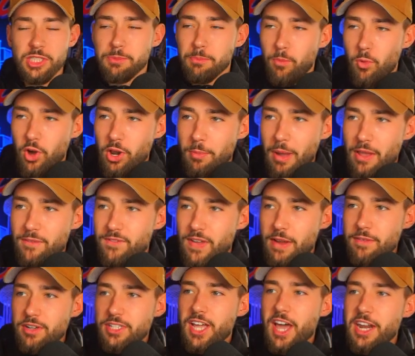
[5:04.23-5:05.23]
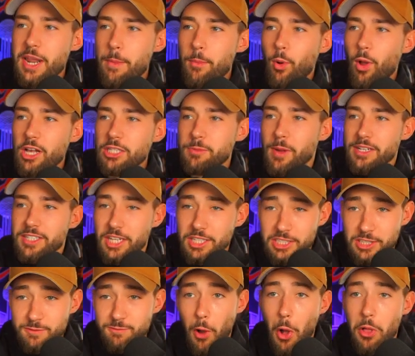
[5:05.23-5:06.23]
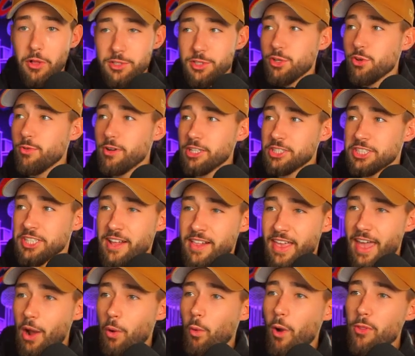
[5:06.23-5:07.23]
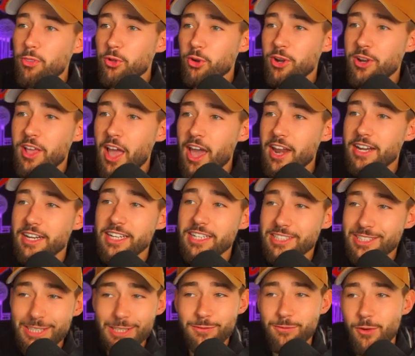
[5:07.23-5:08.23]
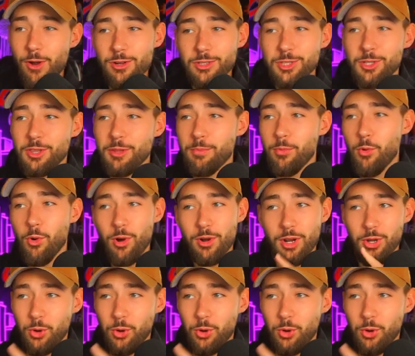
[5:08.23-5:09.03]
One of my favorite tight end prospects has fallen to us at 139, and he is the first on the board.